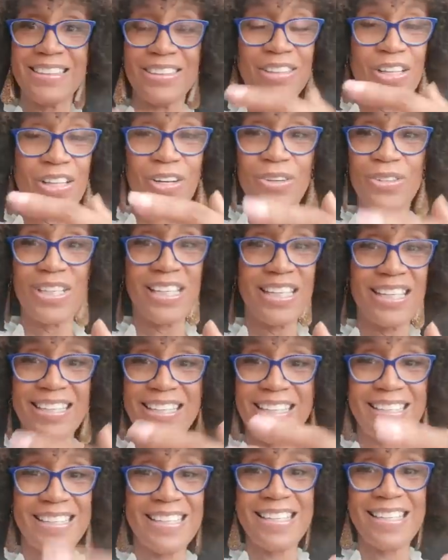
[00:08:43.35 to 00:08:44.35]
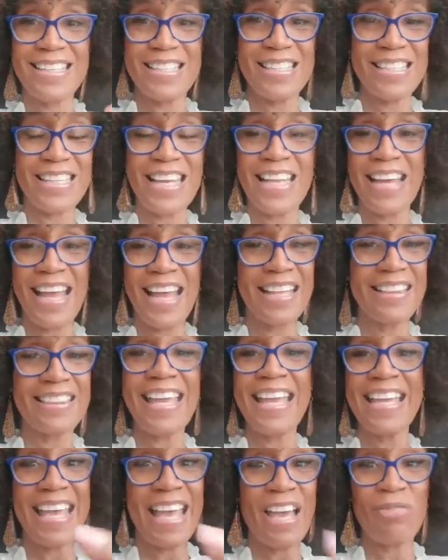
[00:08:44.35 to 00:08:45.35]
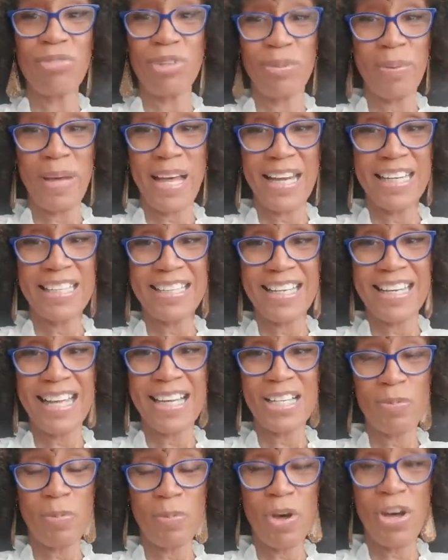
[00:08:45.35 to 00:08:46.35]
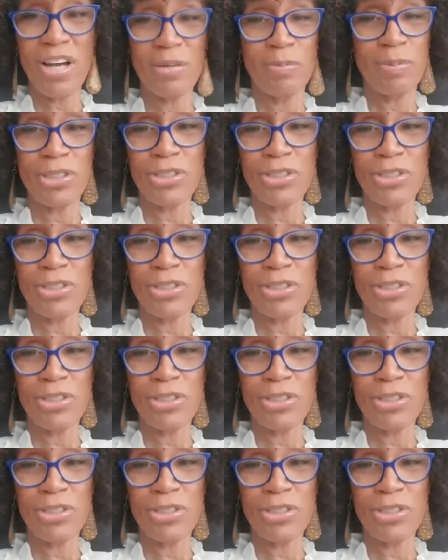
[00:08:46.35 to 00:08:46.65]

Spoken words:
you know, it's, and I thank everybody that has bought it,